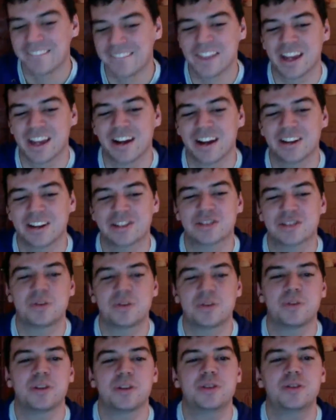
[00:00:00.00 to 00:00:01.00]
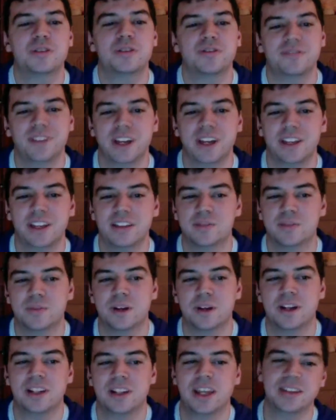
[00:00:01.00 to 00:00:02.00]
All right, sweet. Well, you can find this
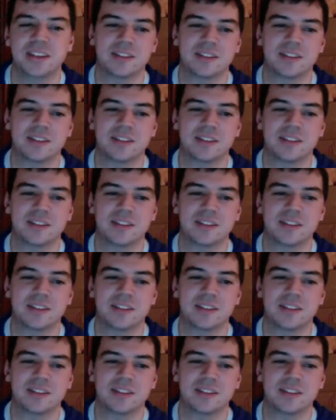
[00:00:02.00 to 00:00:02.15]
podcast